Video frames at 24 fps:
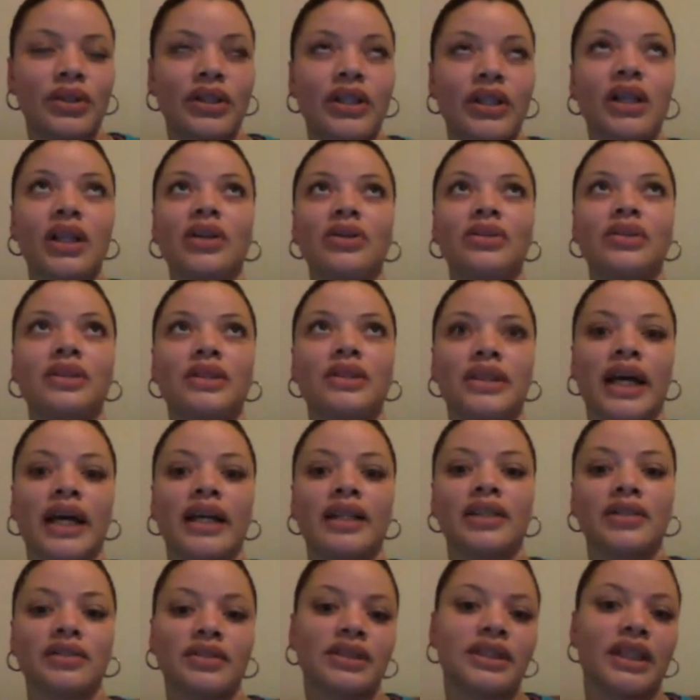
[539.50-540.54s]
or close
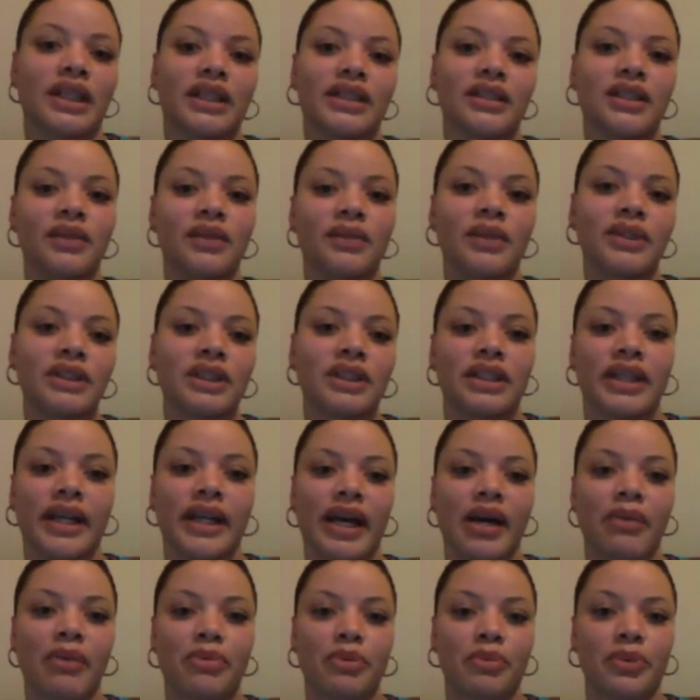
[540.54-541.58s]
that loose end. What's going
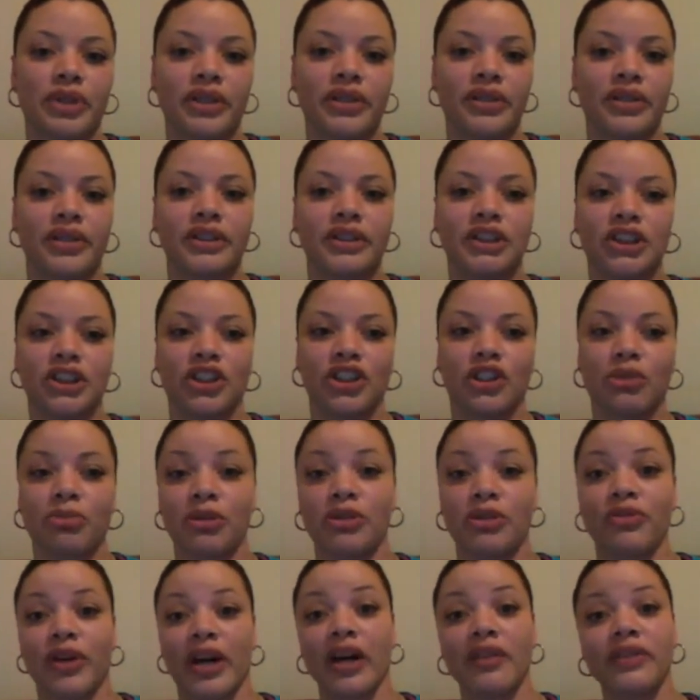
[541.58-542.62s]
to happen with her? Is she going to
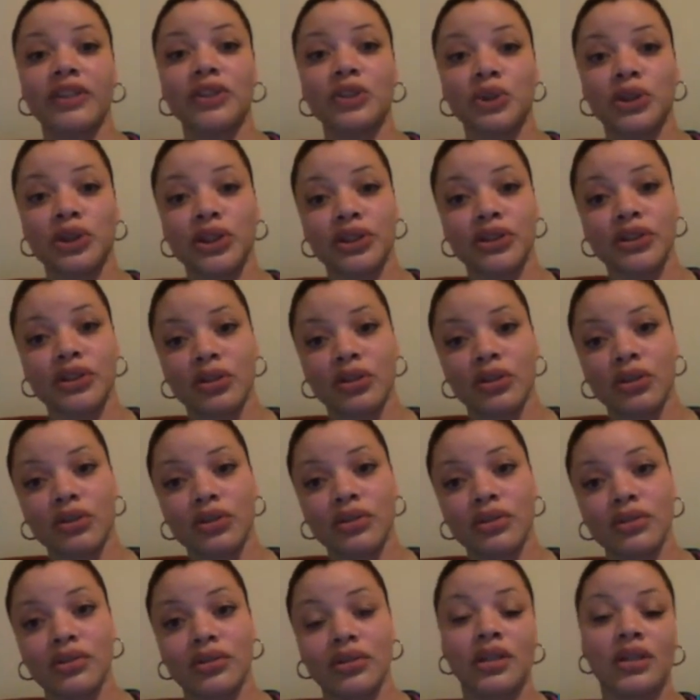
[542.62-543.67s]
be 500 years
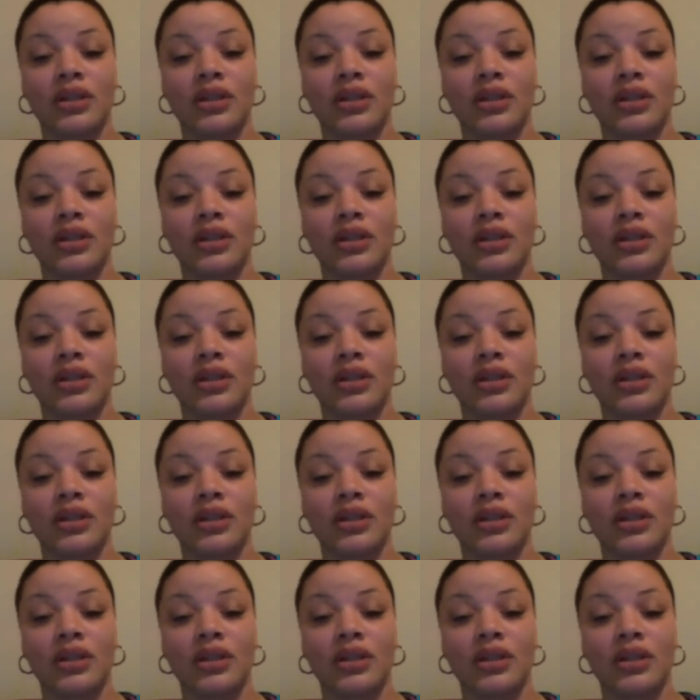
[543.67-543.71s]
old?